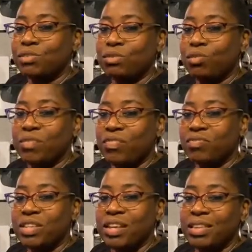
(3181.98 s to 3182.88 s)
to
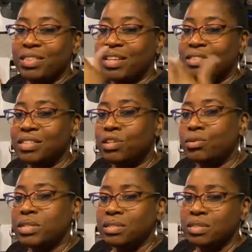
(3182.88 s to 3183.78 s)
350 and then
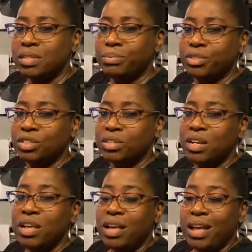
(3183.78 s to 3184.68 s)
decrease the temperature.
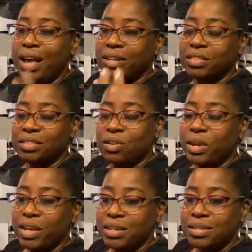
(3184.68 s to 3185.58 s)
I just
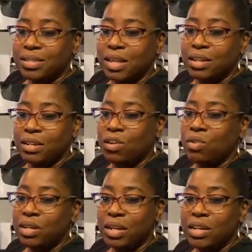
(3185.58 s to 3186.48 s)
go ahead and set it
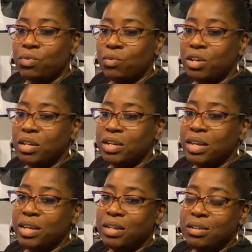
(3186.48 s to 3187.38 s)
low and let it
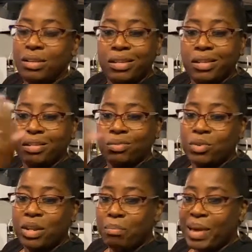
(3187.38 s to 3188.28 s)
run, and
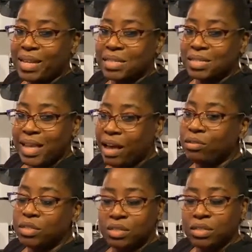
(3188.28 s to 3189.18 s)
when it maxes
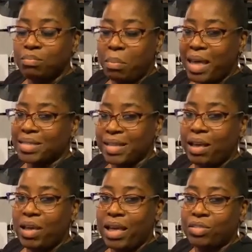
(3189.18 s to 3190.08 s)
out, it should max
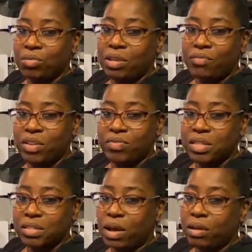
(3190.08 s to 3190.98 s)
out at
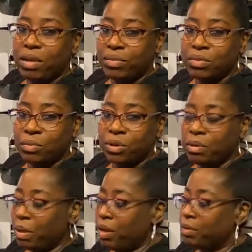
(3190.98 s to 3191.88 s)
350, so I don't have to
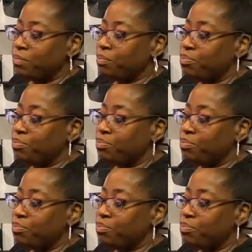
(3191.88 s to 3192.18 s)
worry about it.